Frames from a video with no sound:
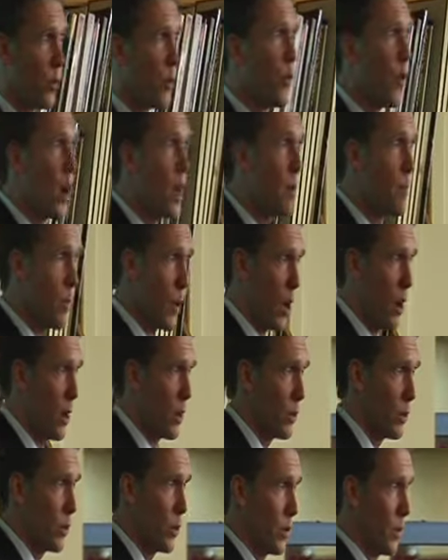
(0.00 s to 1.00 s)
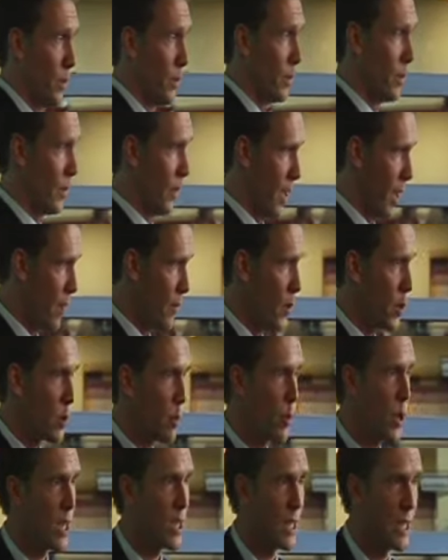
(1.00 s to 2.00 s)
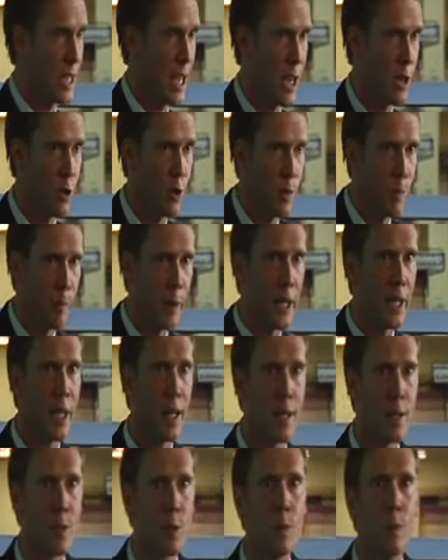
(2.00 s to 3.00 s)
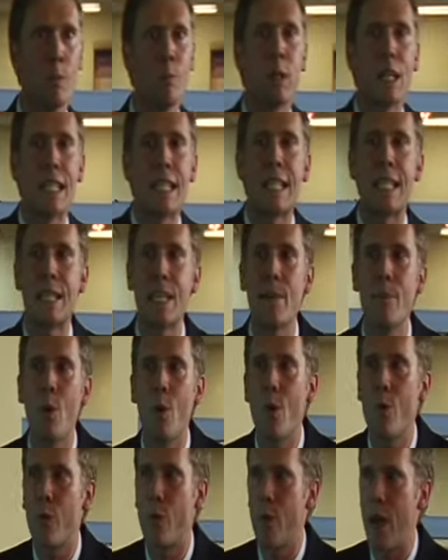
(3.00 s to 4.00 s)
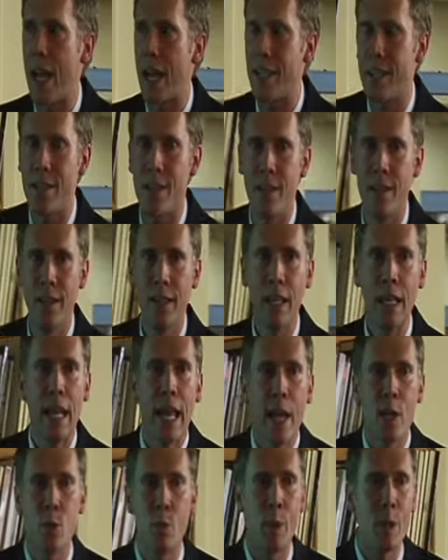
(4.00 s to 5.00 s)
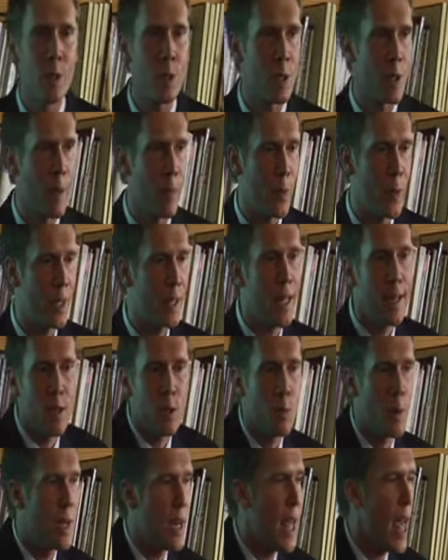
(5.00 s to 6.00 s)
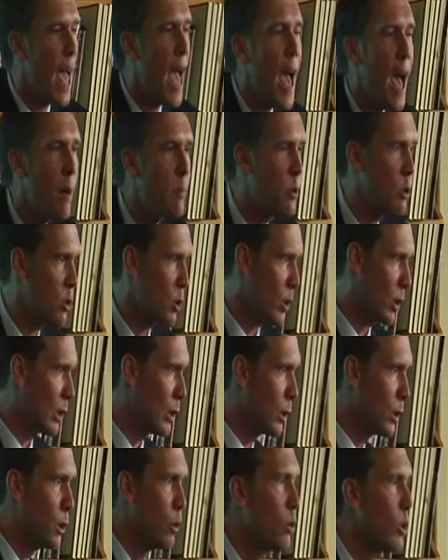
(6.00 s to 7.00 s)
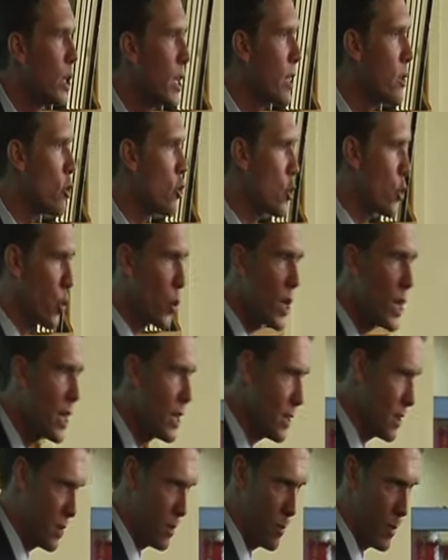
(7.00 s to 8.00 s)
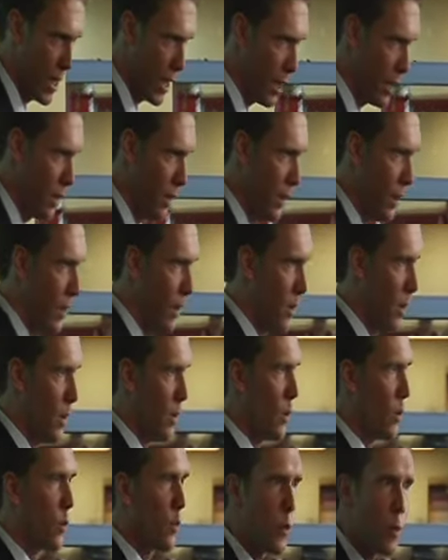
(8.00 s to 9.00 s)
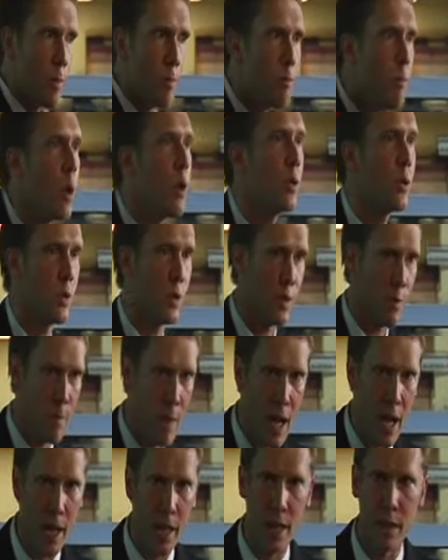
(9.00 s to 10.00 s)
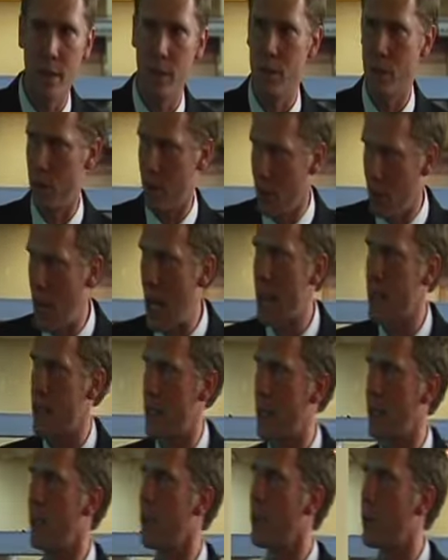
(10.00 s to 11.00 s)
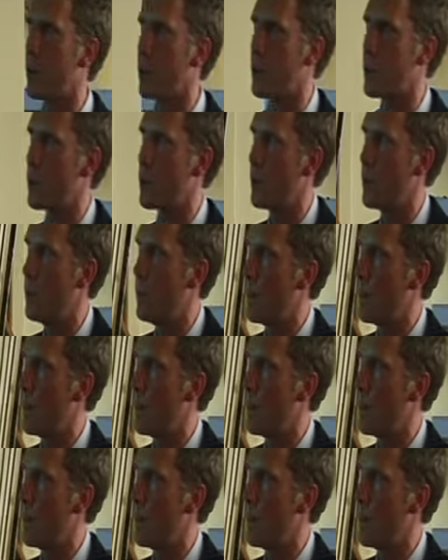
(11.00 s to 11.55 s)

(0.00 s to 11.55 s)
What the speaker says: fun parts of this presentation because placebo effect has been something that has been absolutely intriguing to me for most of my scholastic years.